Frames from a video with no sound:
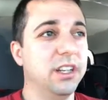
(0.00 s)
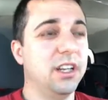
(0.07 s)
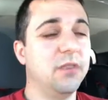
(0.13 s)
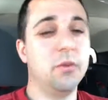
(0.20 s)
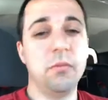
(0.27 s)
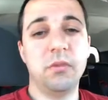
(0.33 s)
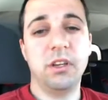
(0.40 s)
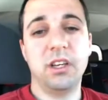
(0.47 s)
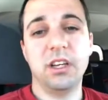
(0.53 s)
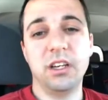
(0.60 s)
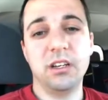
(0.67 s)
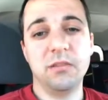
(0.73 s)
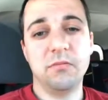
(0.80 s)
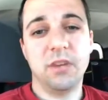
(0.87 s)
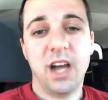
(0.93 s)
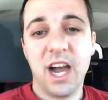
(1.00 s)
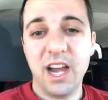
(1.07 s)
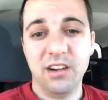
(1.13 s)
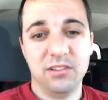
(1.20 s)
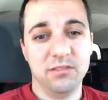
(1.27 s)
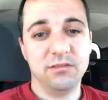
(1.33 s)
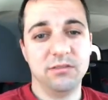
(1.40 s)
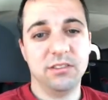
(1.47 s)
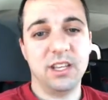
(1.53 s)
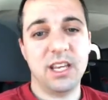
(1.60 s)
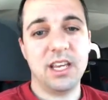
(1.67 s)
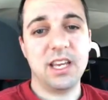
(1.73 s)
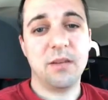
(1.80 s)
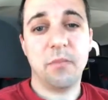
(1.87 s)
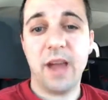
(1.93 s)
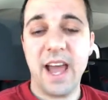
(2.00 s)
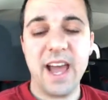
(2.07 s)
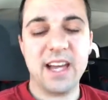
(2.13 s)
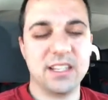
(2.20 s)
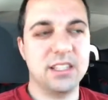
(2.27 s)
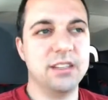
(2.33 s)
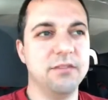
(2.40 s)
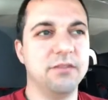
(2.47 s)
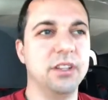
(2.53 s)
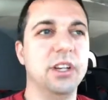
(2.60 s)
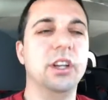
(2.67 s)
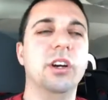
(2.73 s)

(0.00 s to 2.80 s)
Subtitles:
and we become idle and passive.